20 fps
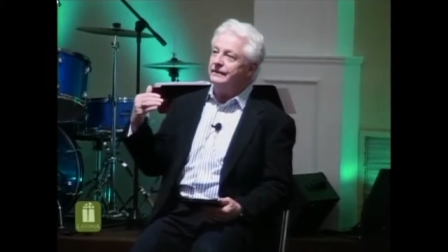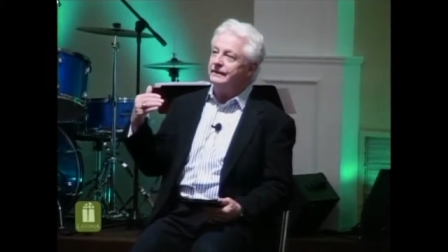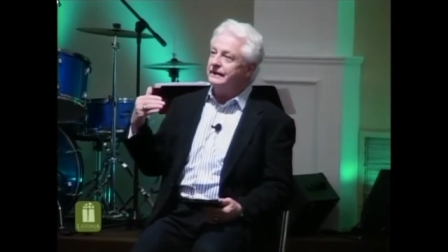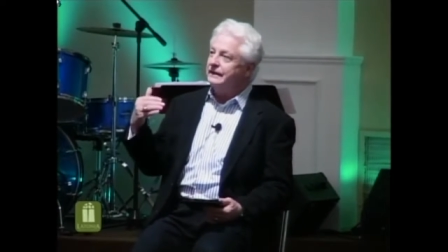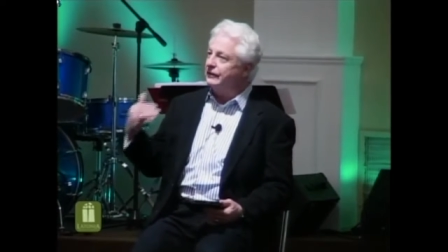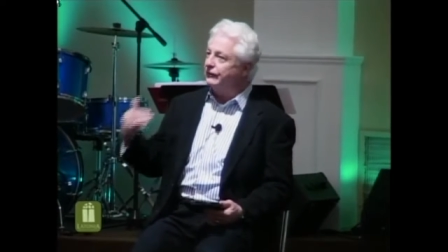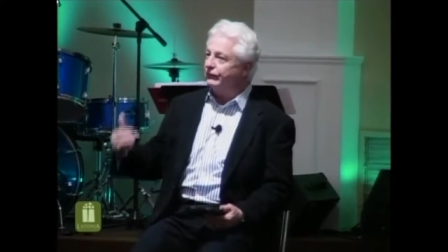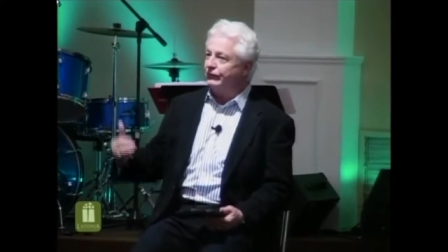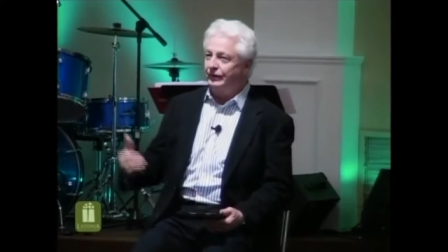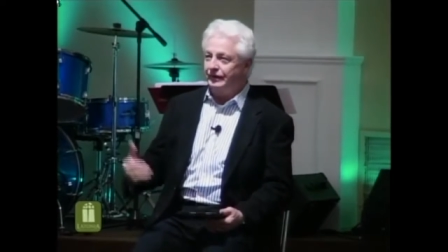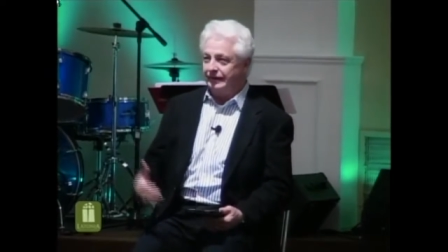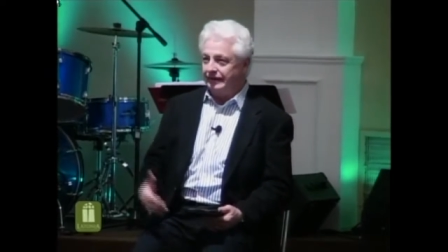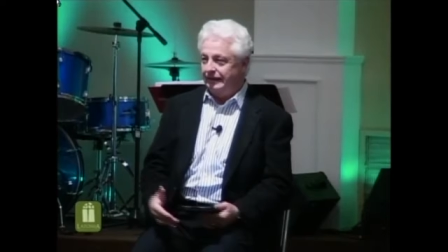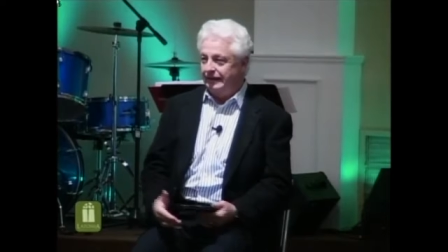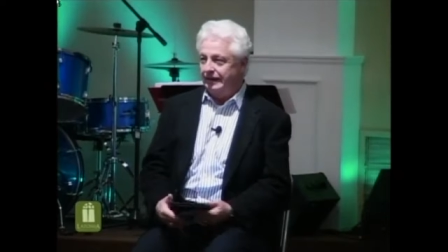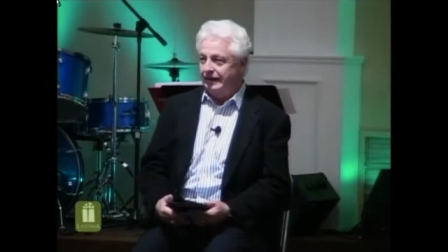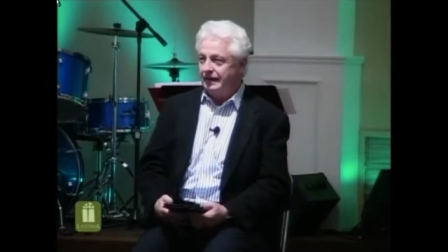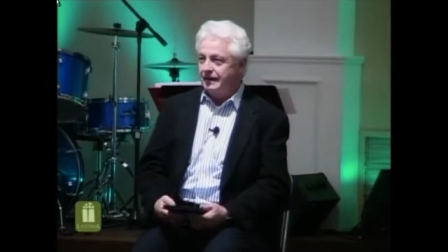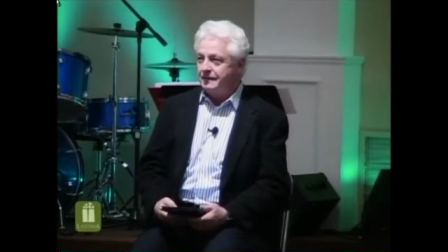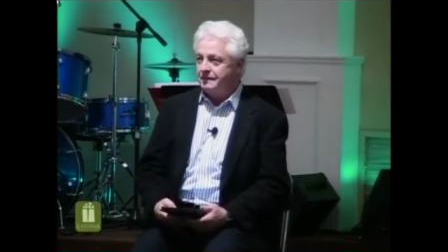
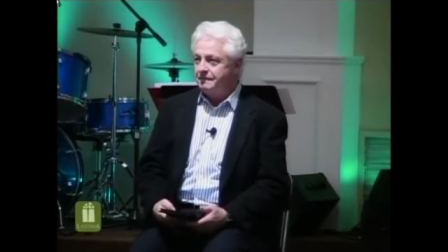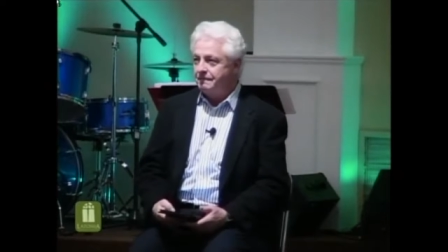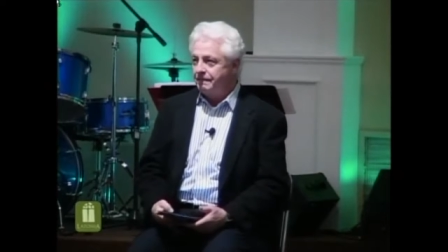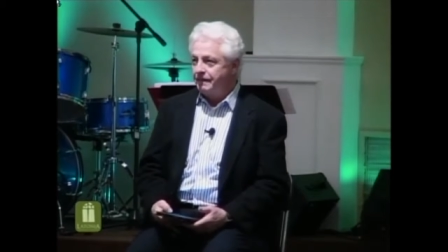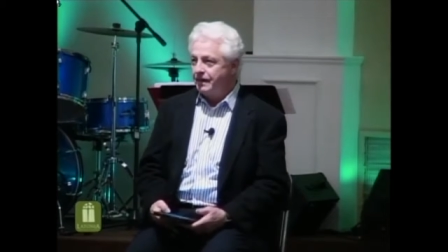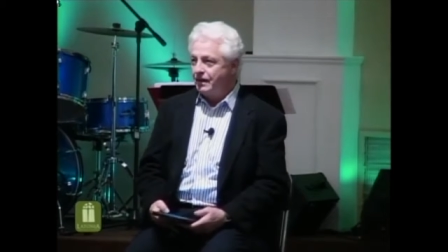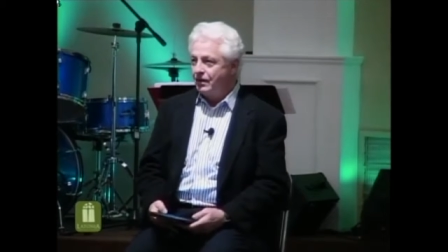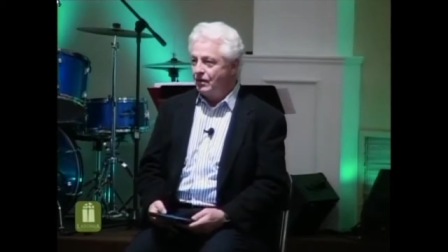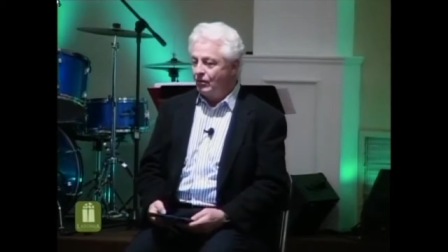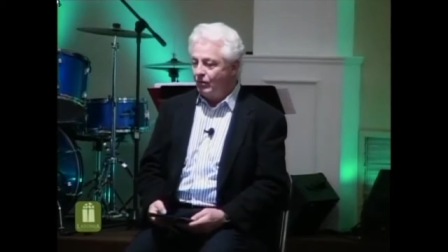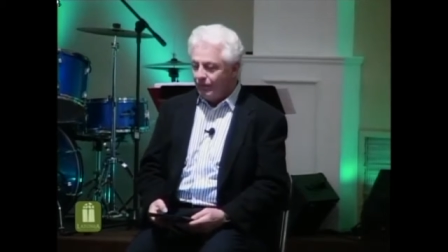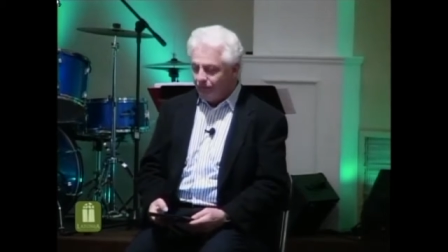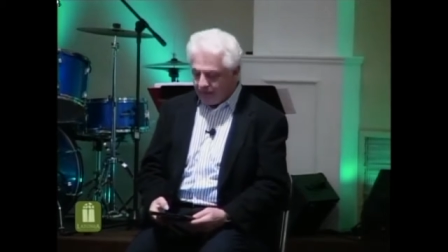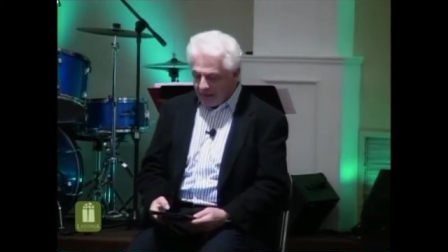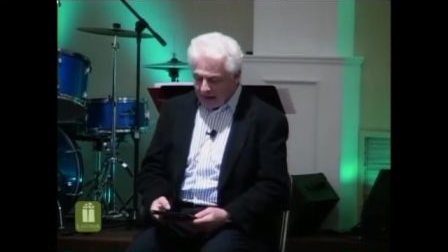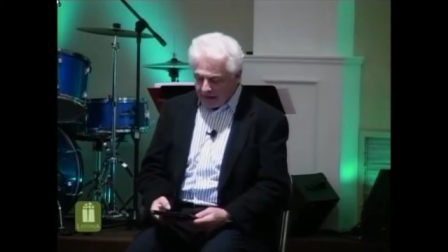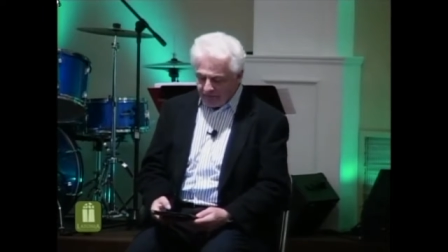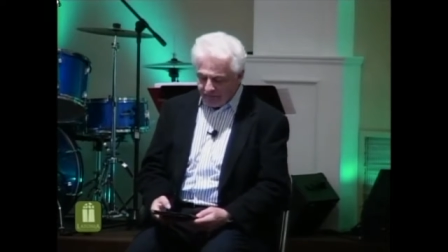differently when that